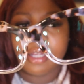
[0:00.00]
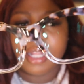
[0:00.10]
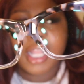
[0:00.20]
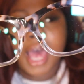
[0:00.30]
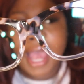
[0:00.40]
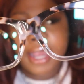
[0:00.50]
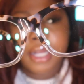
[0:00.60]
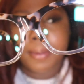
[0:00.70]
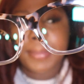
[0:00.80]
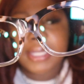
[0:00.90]
a
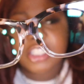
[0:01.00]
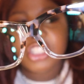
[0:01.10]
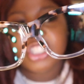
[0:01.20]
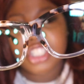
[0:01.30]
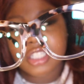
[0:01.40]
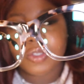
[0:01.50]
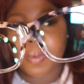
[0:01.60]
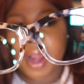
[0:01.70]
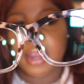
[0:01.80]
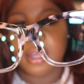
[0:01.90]
lot, but it's just
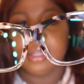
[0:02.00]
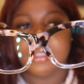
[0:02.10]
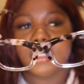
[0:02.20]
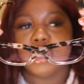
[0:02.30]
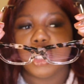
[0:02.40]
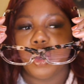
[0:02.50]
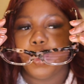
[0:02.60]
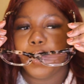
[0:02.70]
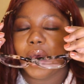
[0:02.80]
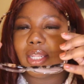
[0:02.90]
right.
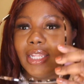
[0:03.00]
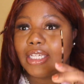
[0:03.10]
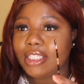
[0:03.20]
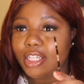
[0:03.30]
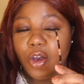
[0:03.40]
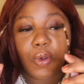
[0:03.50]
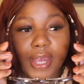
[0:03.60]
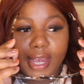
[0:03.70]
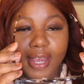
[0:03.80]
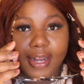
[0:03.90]
So let's go
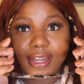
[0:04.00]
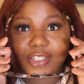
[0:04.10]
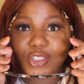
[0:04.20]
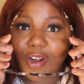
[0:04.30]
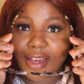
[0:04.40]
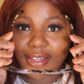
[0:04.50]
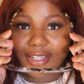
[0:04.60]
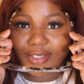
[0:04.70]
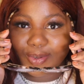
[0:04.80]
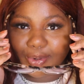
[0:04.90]
ahead and try
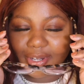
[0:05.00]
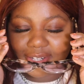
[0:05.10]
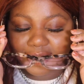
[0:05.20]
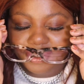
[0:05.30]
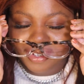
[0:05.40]
these on.